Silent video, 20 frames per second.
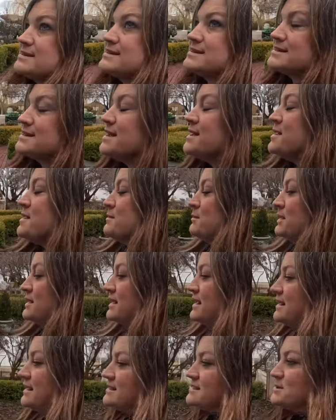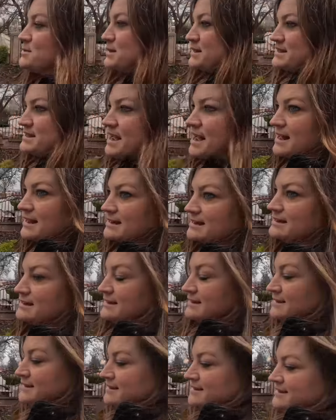It's been needing to be done
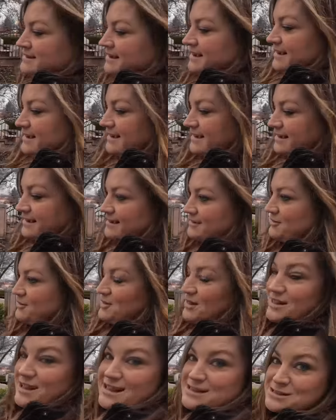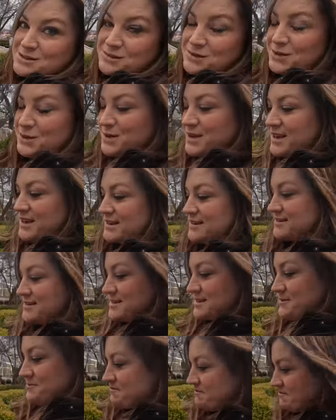uh, for the last few
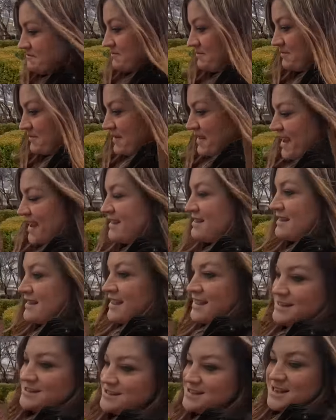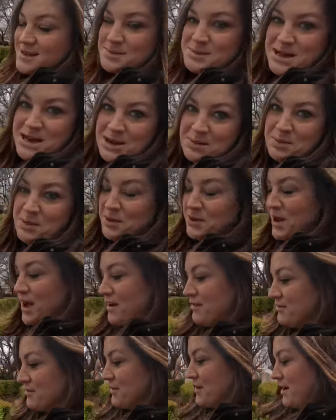years, and it just keeps getting put
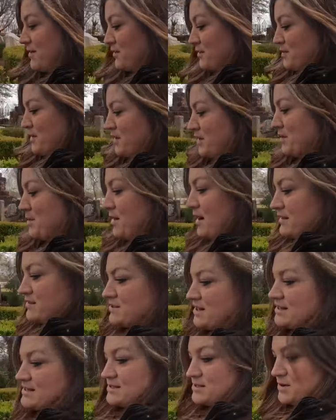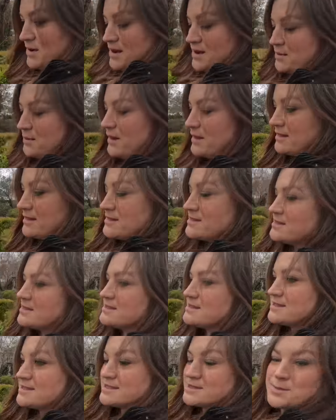off for other bigger projects. So anyway, this
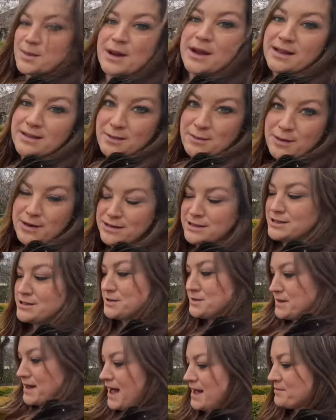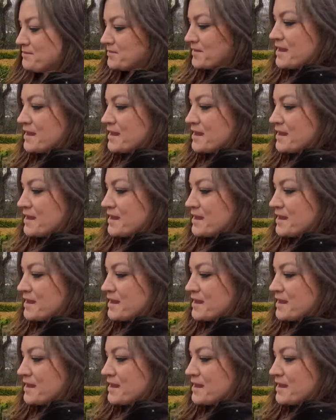is the spring that we're gonna do that.